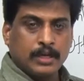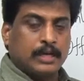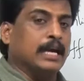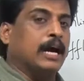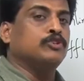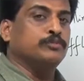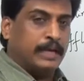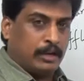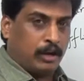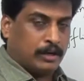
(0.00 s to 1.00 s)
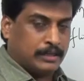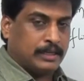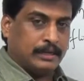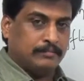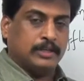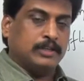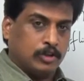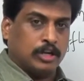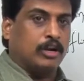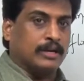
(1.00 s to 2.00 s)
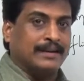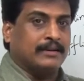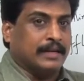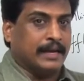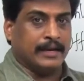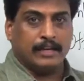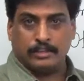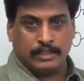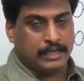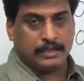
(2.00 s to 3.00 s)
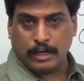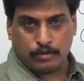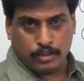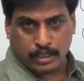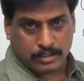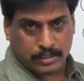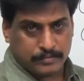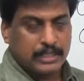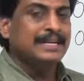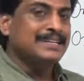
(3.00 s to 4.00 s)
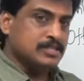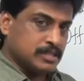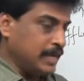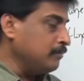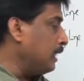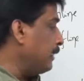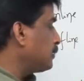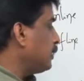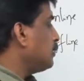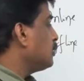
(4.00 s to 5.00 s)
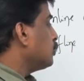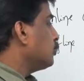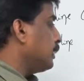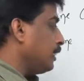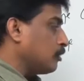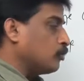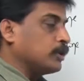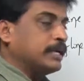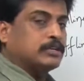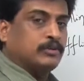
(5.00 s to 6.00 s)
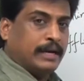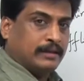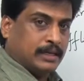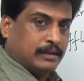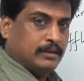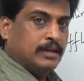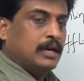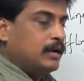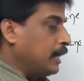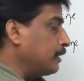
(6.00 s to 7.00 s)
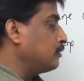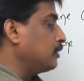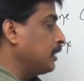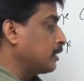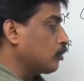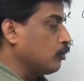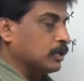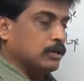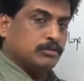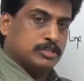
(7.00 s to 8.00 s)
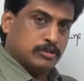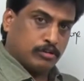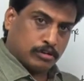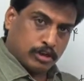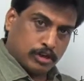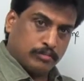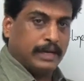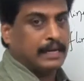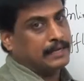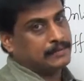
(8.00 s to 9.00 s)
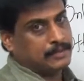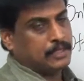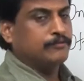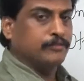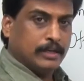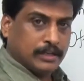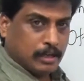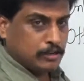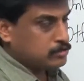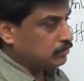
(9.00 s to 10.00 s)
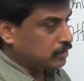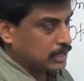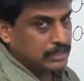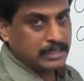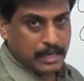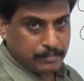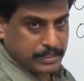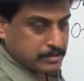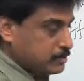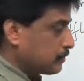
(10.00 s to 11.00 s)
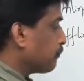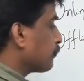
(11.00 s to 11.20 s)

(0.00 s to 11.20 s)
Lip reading: In Yahoo Mail login time, you are not entering again @yahoo.com. Same like that, here no need to enter @localhost local domain like that. If you enter also, nothing happens.